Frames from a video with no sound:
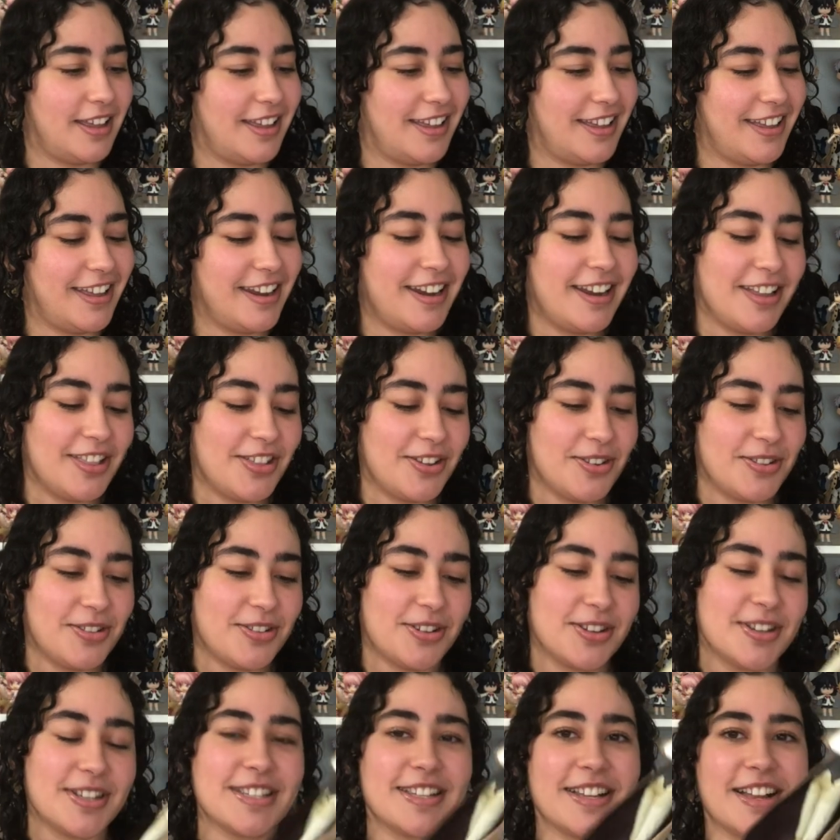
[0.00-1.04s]
it either
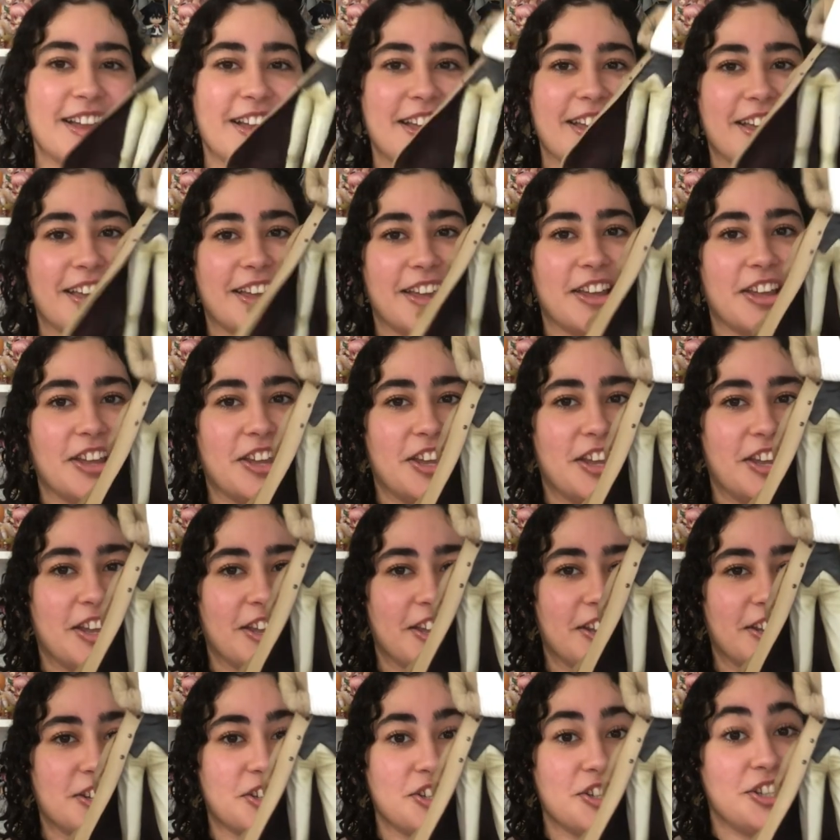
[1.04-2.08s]
looks like
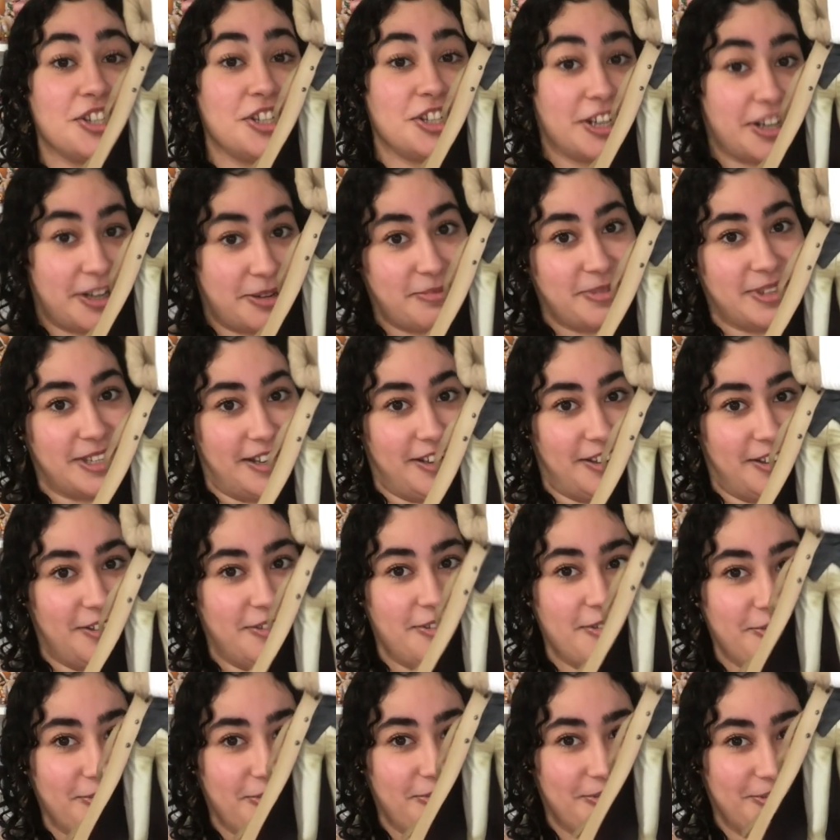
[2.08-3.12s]
he shit
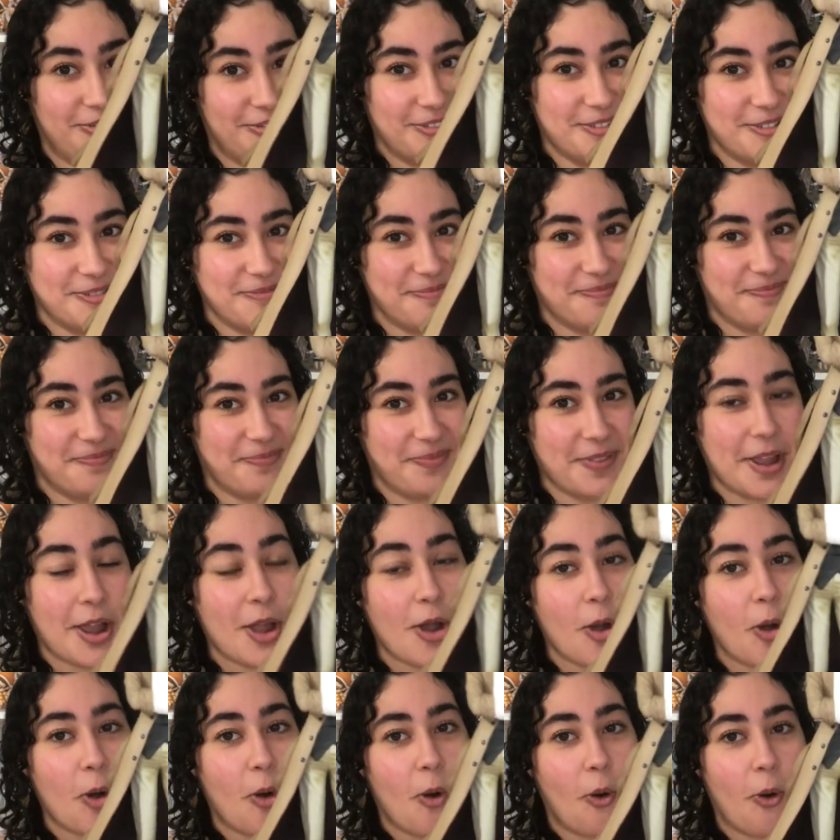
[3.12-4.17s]
himself
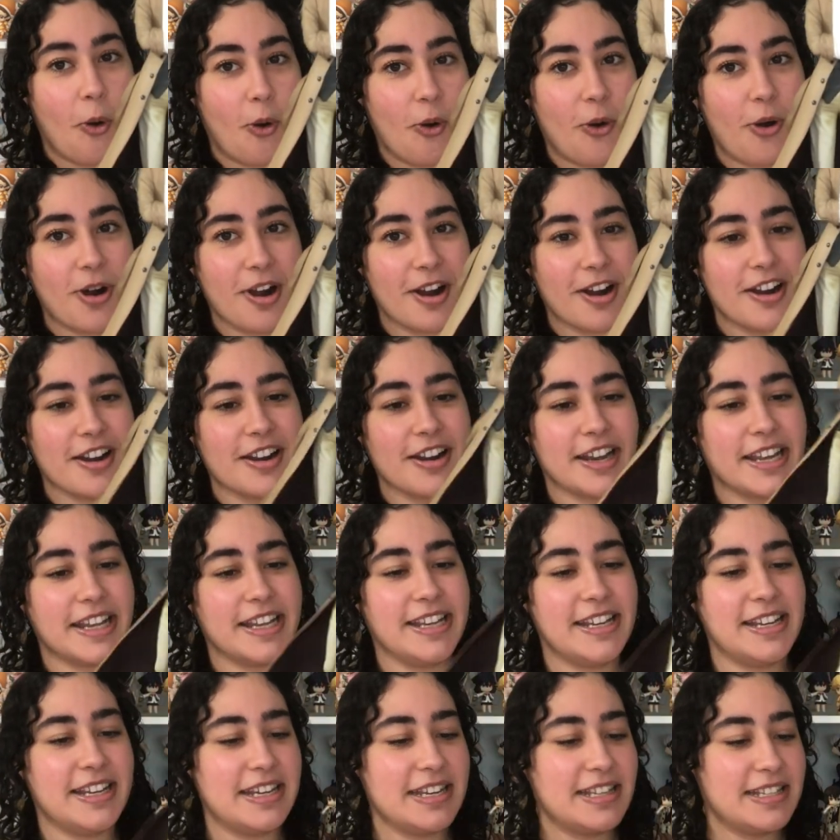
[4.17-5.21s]
or
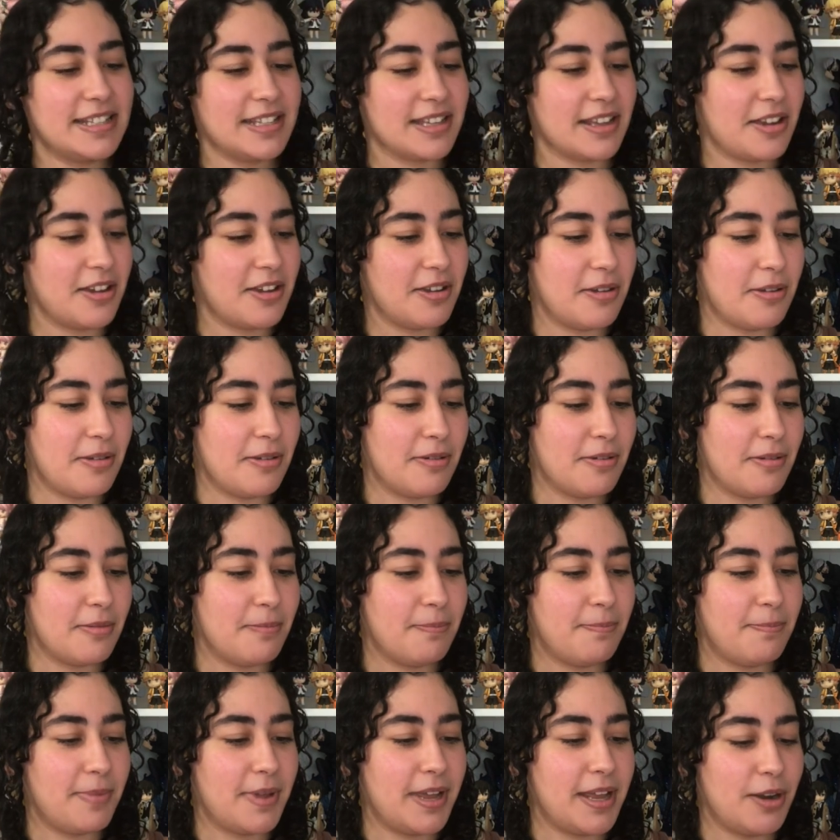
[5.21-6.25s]
he's
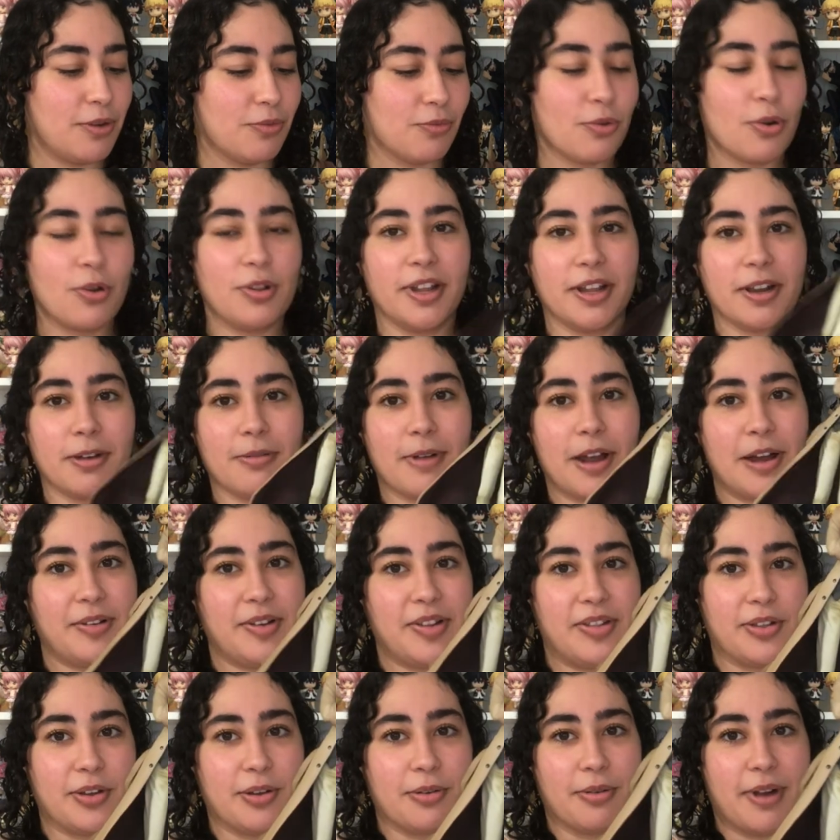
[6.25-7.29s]
been rolling around
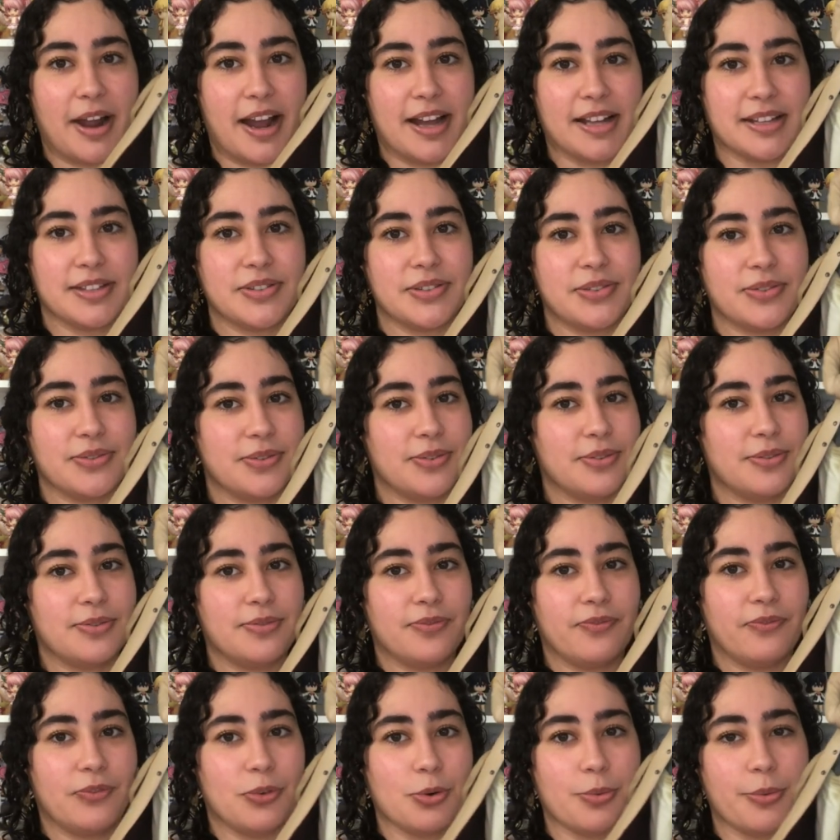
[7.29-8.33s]
in the grass
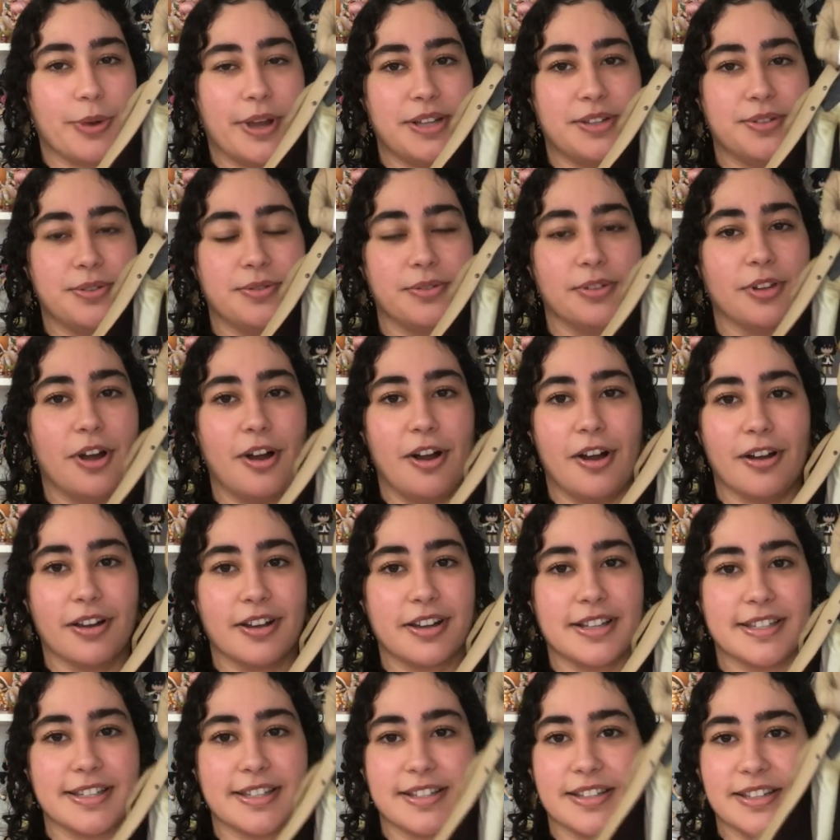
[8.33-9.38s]
for way too long
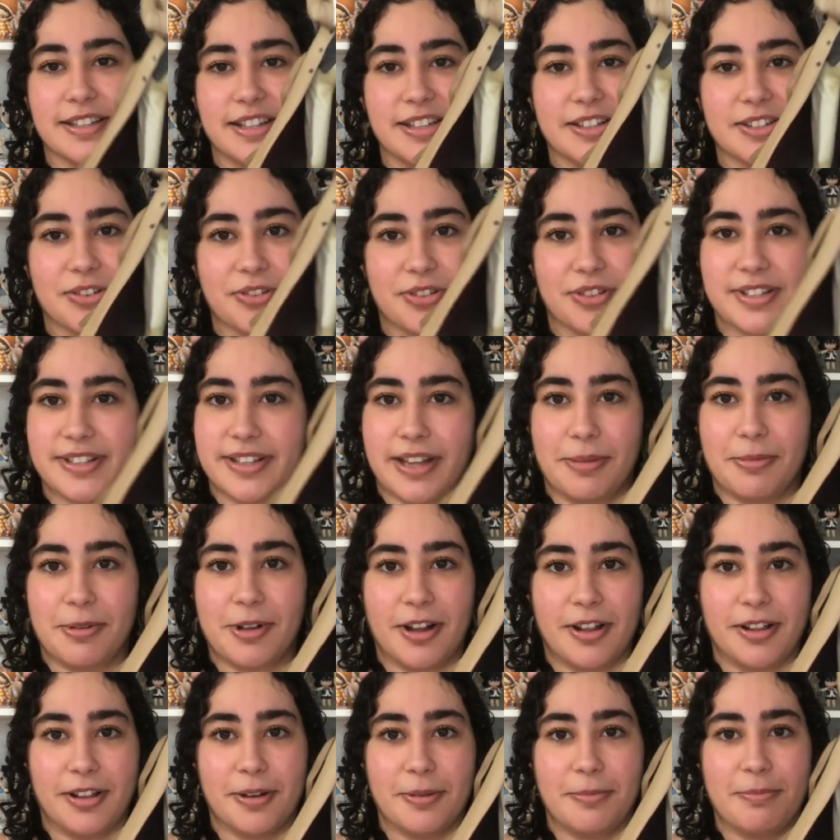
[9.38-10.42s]
because his knees are the same
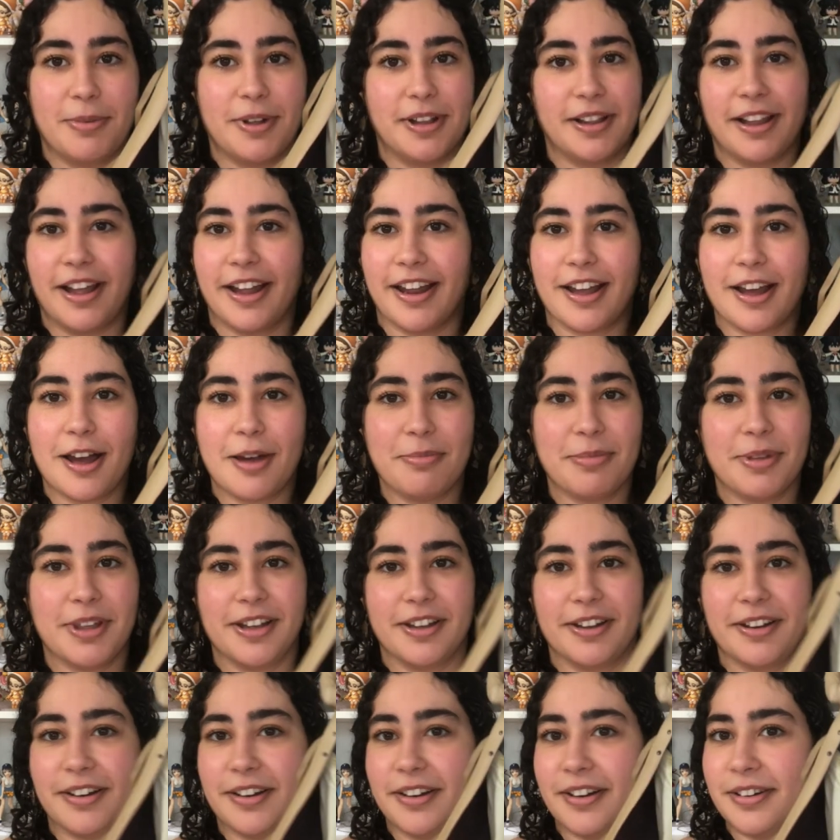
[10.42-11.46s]
color, but like up
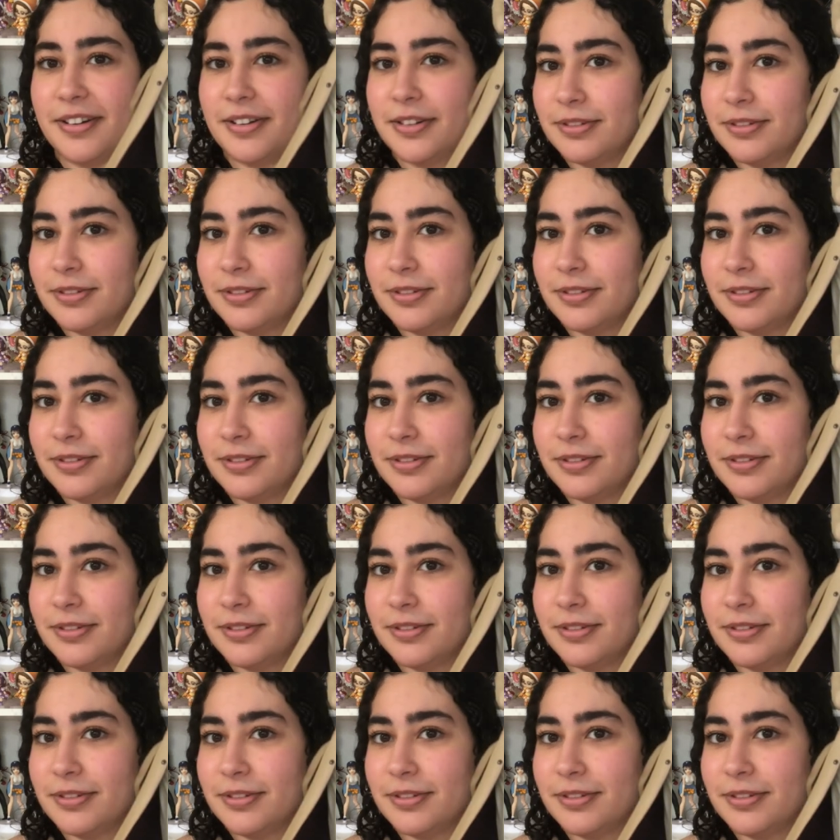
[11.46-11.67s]
here,